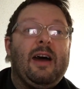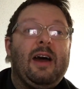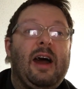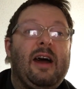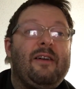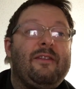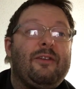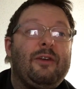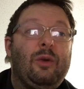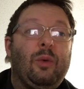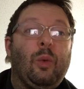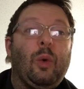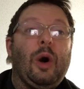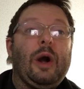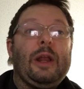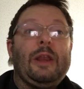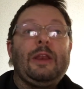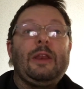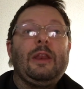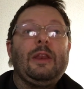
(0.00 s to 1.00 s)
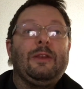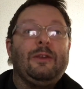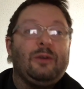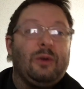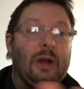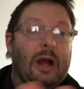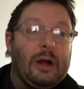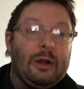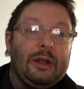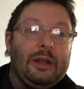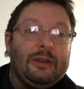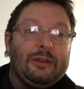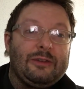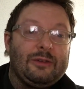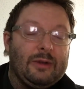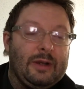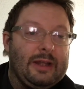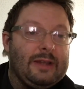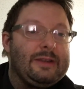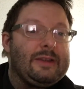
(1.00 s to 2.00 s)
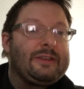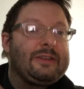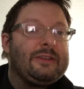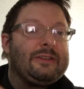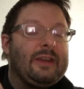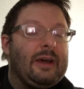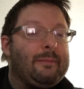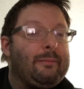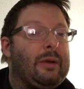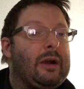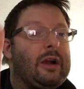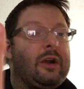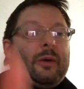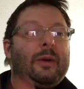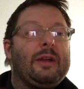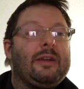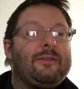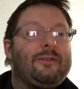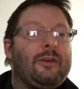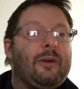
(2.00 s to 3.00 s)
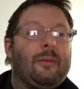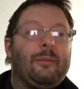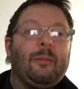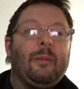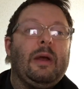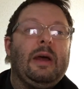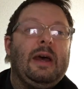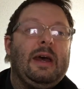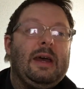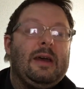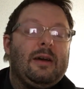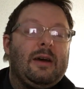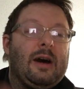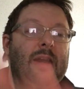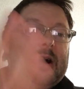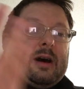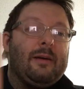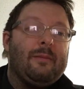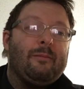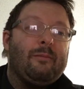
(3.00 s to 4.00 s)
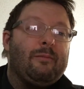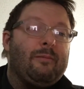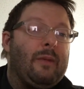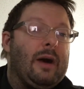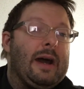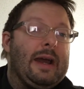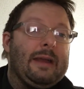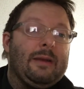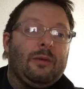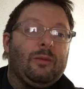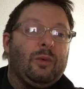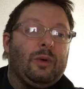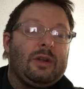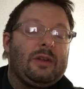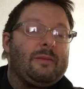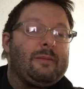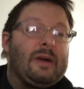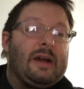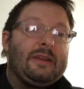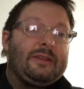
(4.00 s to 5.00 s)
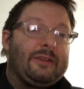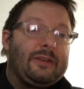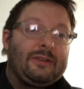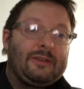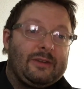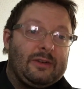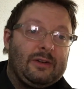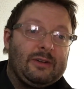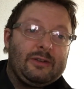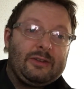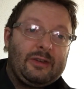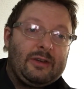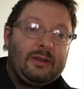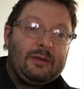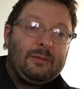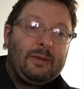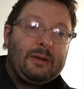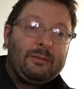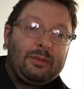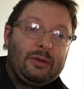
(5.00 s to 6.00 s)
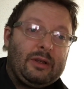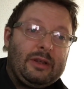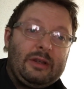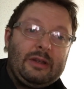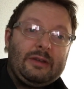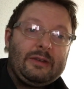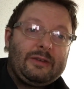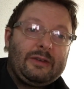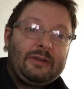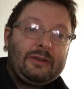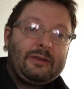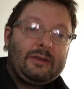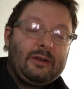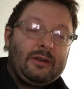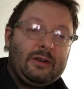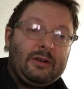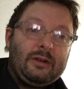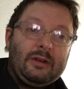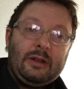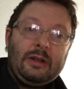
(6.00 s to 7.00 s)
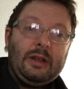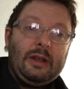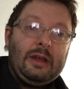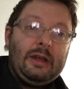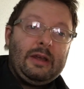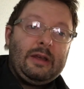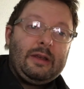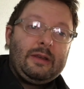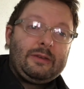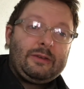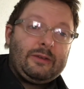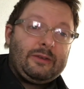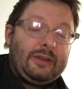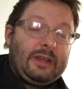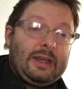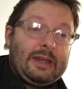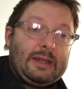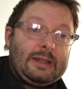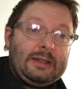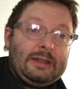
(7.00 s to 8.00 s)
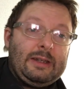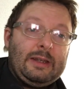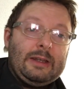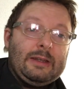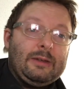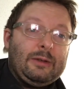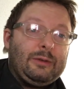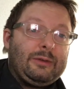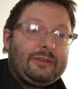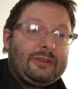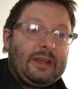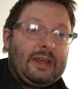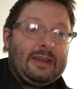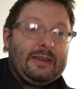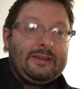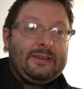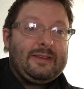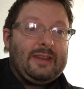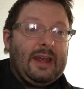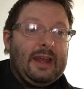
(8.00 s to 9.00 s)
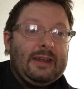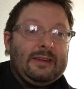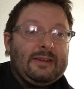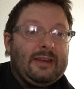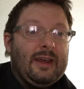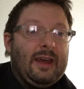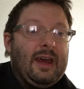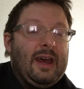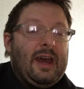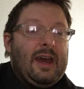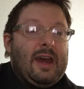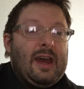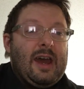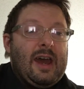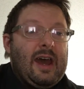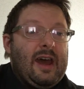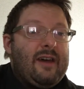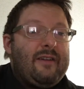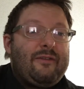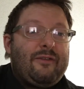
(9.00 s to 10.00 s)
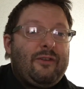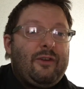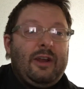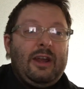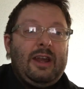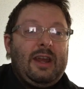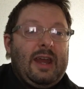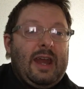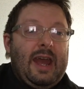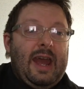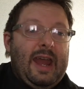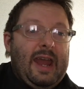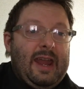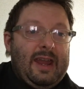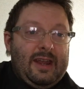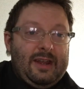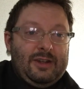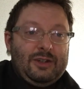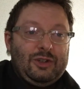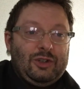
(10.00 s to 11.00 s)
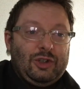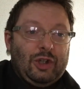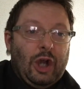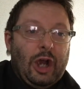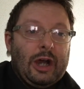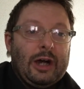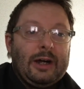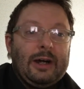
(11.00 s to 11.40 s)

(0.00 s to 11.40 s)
everyone throughout history, and this is, I'm borrowing from one of my sisters, my brilliant sister, Suzanne, who says that every age,